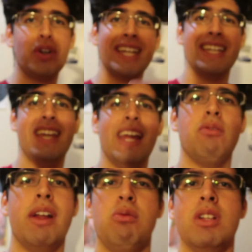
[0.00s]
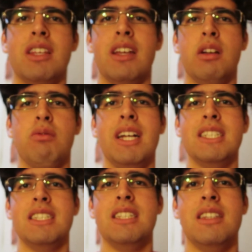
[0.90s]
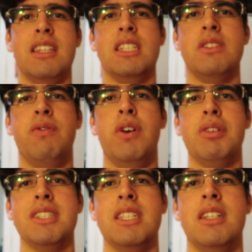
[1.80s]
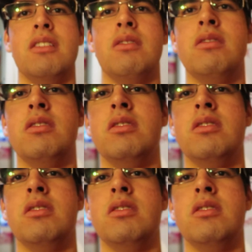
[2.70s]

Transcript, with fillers: freaking get it right. What the heck? Why isn't this focusing?